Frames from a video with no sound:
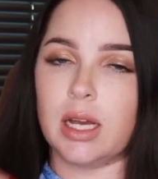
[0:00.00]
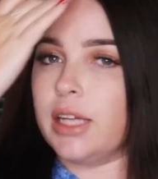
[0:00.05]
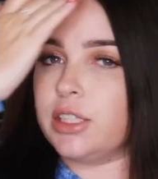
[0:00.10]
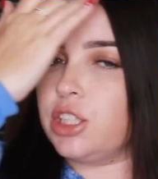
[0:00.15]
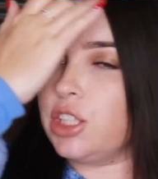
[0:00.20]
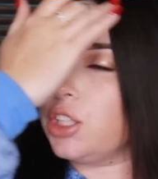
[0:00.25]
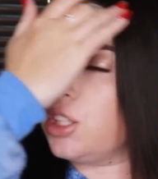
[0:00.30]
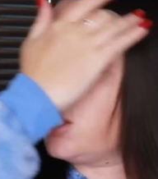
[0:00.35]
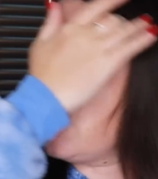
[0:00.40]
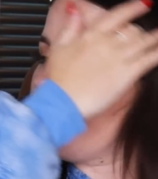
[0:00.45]
It's
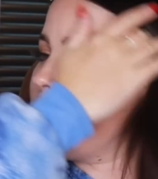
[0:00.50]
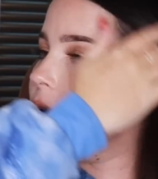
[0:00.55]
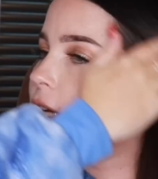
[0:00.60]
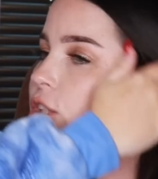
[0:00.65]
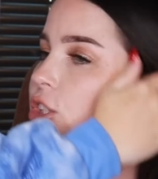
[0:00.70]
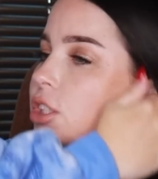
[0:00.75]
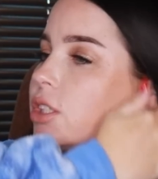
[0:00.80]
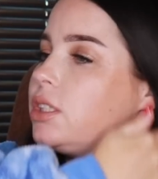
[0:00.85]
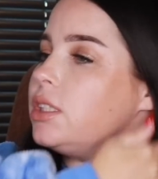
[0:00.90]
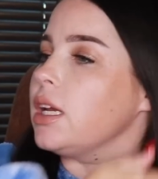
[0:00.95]
just so
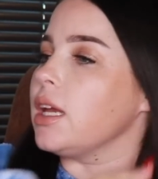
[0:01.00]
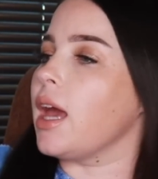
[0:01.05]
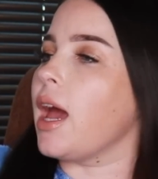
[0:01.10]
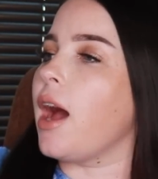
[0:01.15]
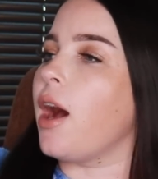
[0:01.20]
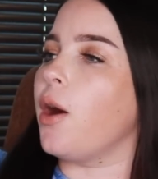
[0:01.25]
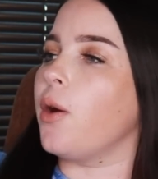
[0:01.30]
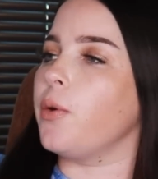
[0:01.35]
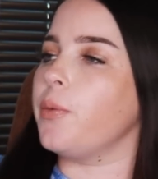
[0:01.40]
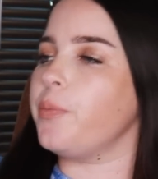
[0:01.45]
interesting
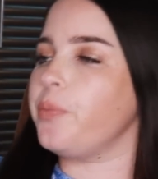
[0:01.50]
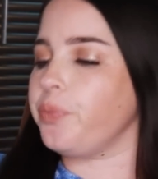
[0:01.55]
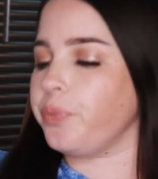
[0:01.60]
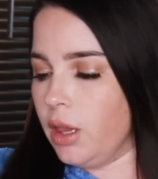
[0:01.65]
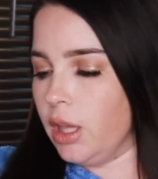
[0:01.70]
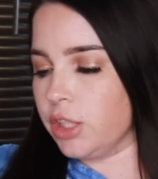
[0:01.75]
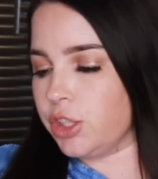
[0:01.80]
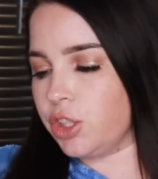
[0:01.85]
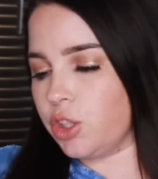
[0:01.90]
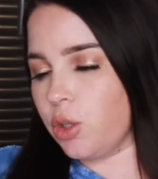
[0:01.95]
how
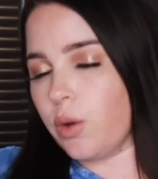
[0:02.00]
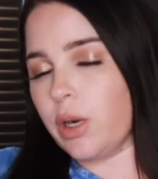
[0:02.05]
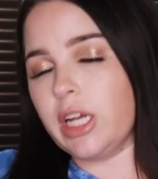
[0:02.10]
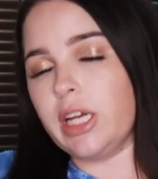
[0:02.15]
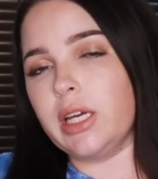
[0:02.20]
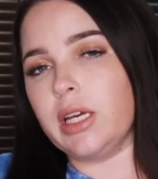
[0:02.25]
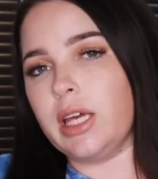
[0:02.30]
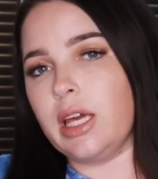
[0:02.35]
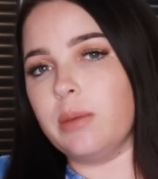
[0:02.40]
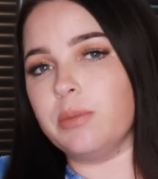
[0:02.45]
the
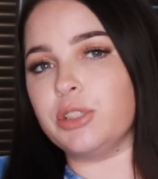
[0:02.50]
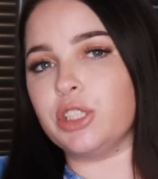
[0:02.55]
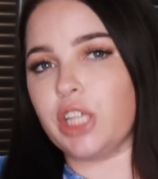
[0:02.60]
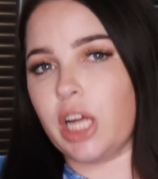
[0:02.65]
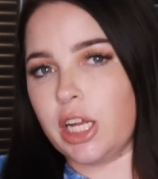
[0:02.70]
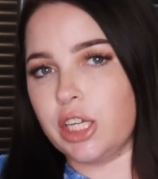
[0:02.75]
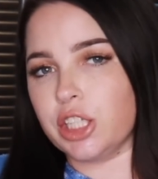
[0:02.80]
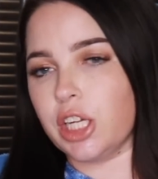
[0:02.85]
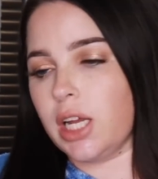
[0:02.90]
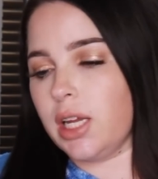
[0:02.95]
story keeps
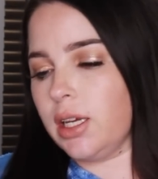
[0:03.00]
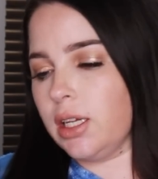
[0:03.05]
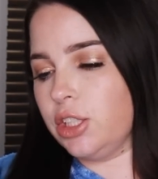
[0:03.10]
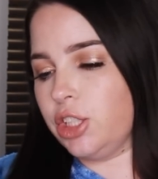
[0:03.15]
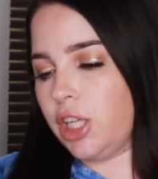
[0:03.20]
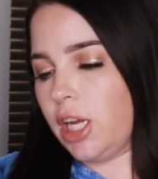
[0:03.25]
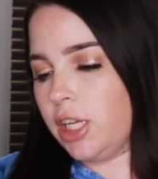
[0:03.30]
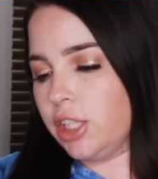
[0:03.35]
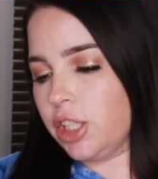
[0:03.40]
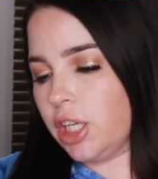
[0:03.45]
changing and
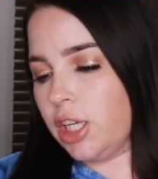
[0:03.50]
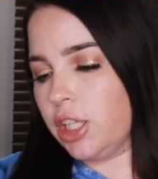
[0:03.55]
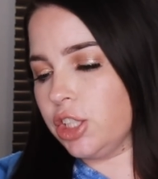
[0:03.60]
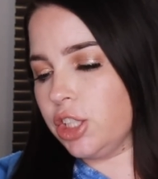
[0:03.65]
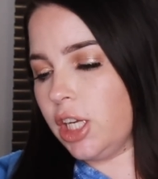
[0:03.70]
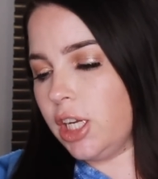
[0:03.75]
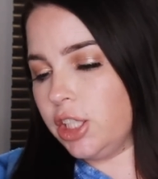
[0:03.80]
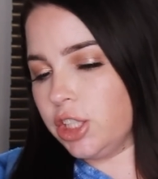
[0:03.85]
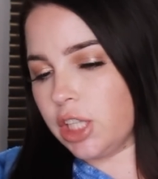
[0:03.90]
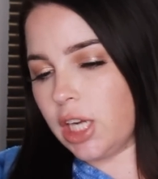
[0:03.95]
changing and
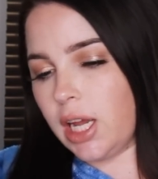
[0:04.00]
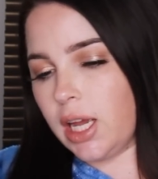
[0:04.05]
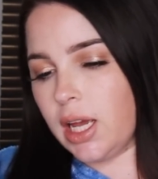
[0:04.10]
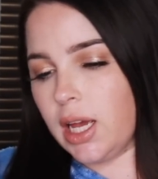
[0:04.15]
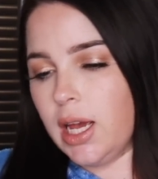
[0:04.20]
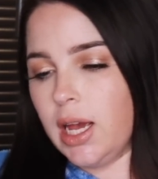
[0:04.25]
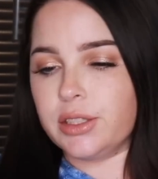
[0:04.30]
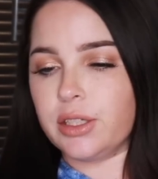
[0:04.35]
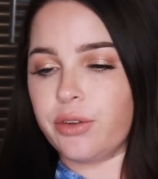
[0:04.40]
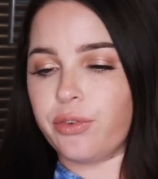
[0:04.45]
changing
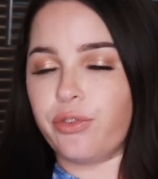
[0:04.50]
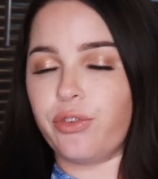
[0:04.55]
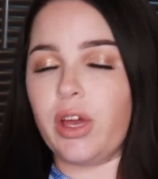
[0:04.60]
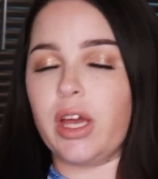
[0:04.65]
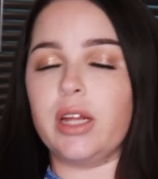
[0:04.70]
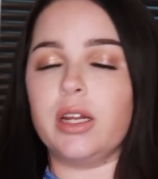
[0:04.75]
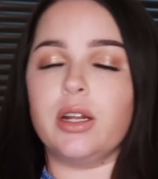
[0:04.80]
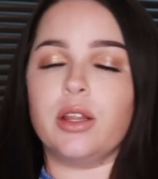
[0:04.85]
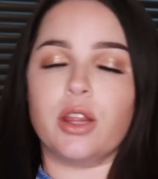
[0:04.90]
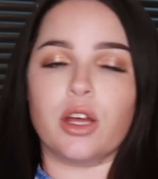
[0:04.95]
to
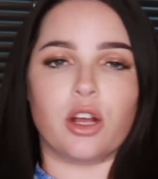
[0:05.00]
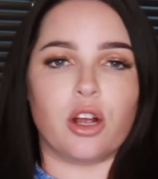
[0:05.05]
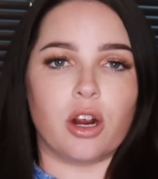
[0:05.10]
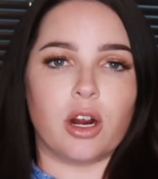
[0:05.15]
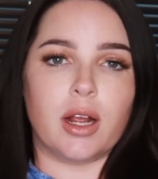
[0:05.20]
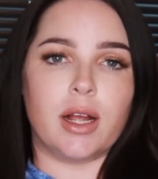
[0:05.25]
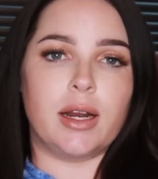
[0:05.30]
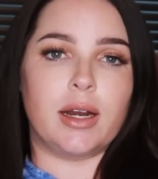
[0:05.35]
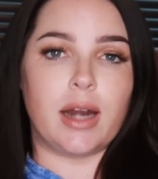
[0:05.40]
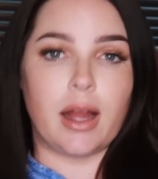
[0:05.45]
fit the
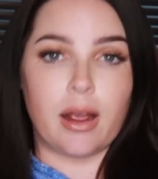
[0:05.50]
current